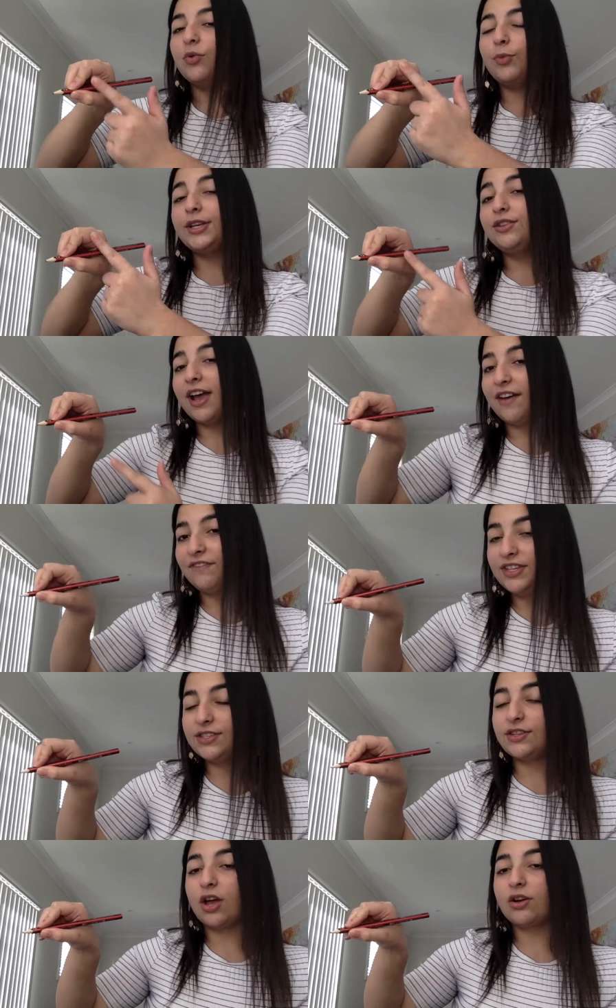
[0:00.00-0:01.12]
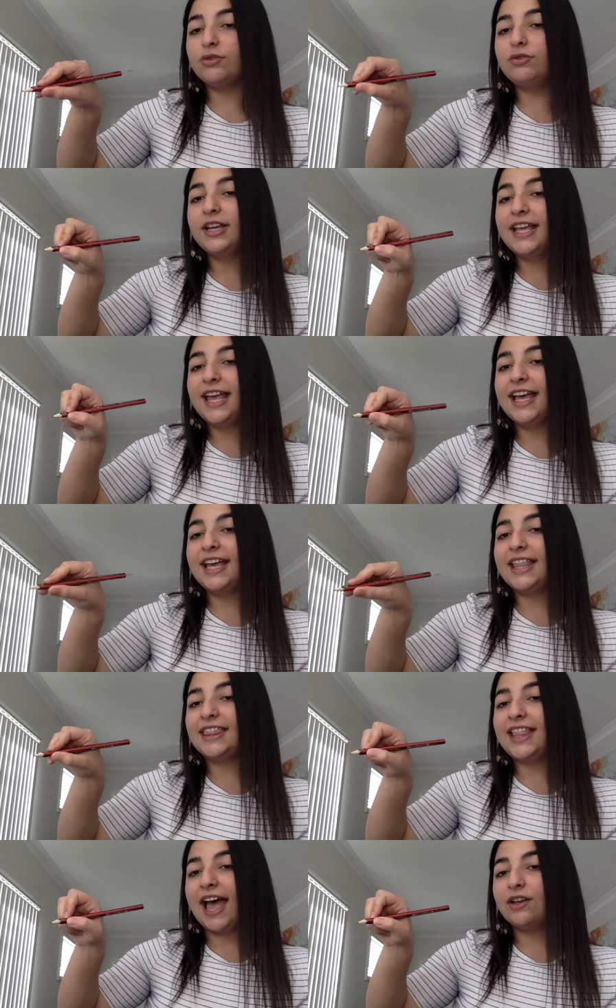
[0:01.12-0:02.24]
When you have this circle, it
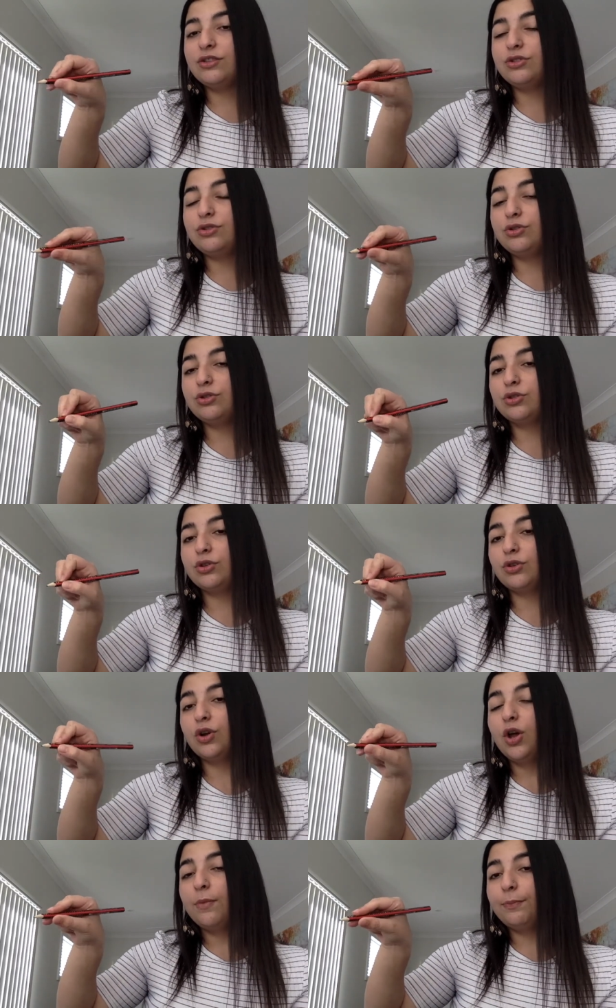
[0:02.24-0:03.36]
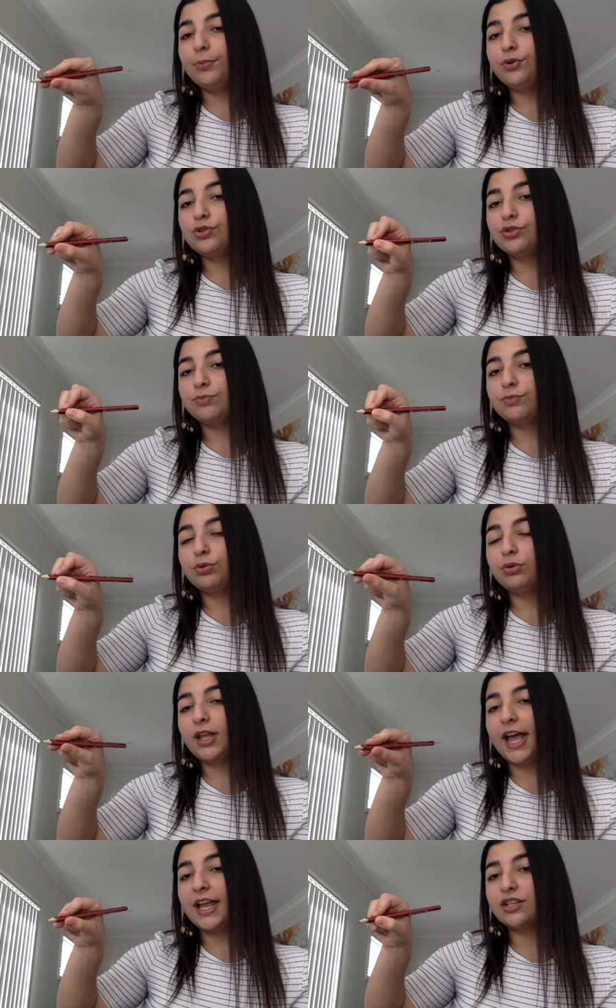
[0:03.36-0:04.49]
allows you to push,
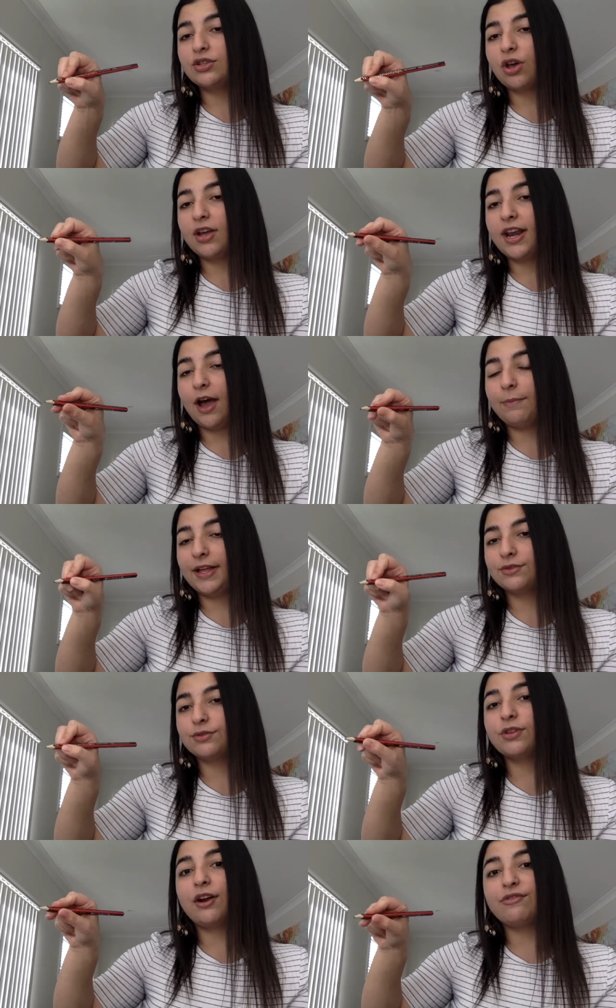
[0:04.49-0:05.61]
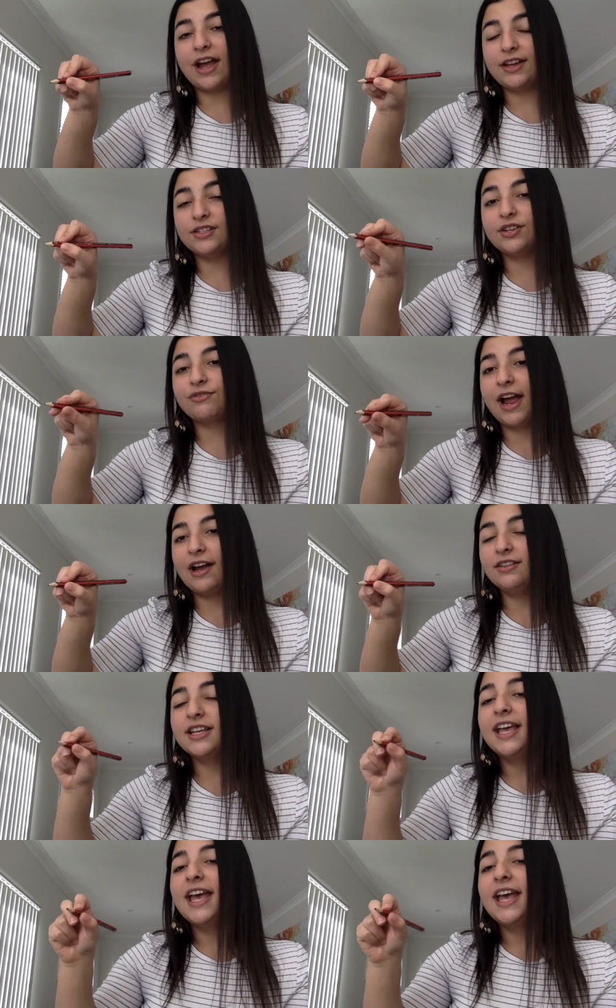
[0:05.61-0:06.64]
pull, and turn our pencil around and around,